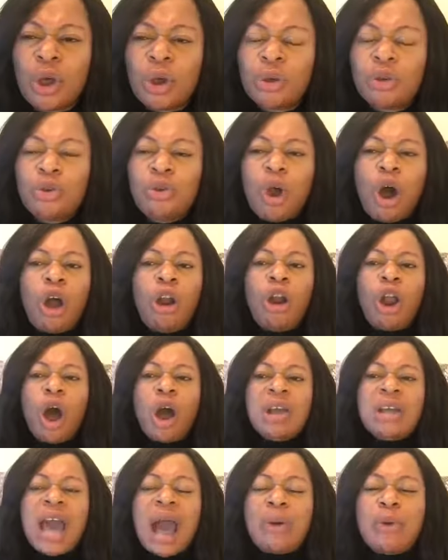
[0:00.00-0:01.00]
No
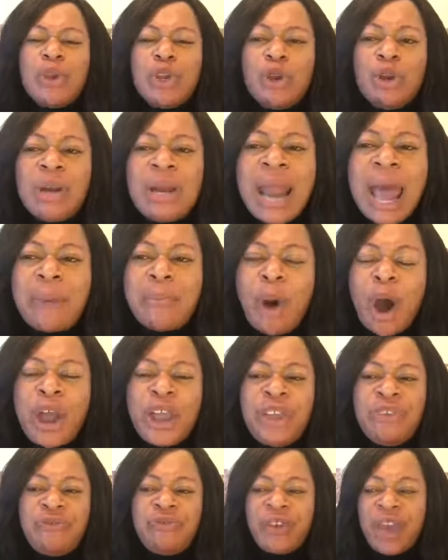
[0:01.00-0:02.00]
longer will you labor
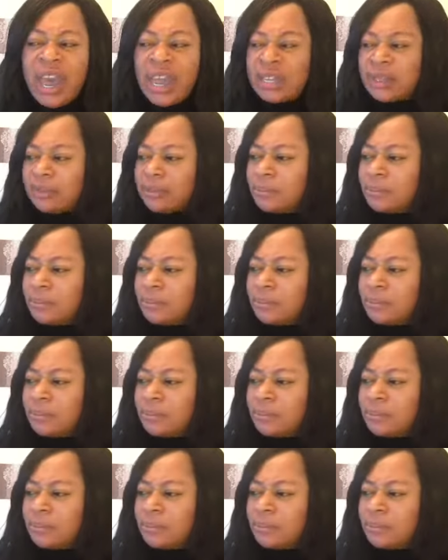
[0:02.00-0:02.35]
in vain.